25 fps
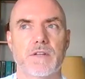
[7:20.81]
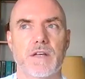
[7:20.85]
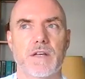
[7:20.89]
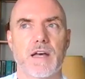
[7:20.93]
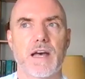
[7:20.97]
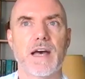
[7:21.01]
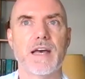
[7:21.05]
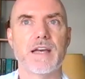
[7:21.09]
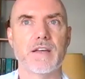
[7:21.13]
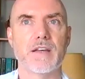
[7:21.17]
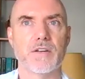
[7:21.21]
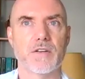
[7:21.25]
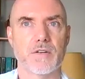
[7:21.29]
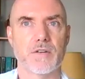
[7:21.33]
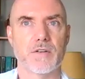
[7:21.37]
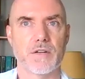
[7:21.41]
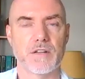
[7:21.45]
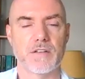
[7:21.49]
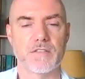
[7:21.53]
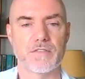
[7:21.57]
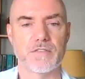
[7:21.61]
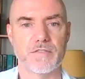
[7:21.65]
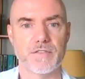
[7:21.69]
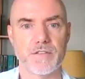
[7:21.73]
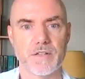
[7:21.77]
anger
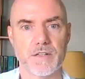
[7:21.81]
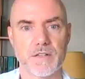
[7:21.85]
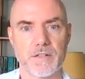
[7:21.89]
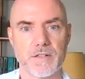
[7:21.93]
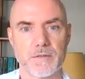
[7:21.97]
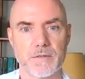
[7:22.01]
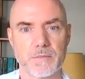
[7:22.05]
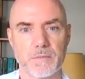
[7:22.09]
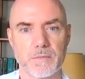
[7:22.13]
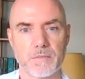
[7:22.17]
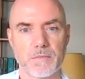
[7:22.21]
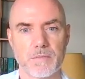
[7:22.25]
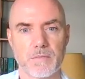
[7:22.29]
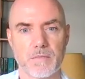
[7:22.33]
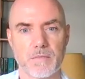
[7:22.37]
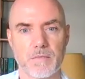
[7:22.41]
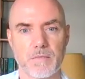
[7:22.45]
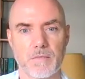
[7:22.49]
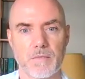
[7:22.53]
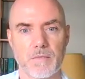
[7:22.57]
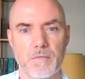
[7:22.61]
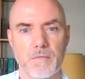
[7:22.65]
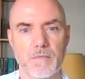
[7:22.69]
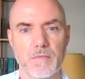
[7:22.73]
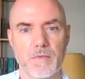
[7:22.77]
and fear,
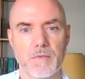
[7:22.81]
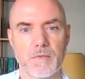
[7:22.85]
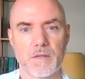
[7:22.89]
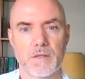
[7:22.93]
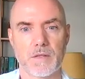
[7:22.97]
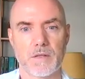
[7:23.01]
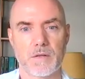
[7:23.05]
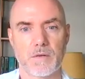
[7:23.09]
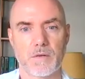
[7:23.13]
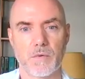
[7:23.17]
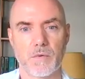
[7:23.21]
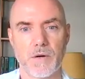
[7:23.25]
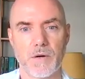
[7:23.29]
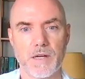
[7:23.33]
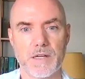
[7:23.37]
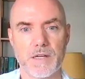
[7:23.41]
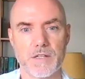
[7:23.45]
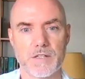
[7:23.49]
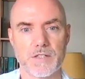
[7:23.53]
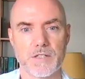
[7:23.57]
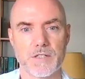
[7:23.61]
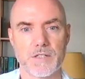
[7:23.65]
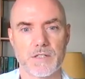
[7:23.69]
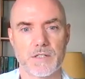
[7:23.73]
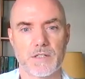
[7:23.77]

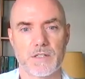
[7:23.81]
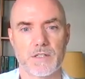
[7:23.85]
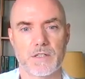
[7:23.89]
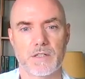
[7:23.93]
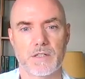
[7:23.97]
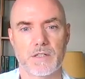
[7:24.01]
rage.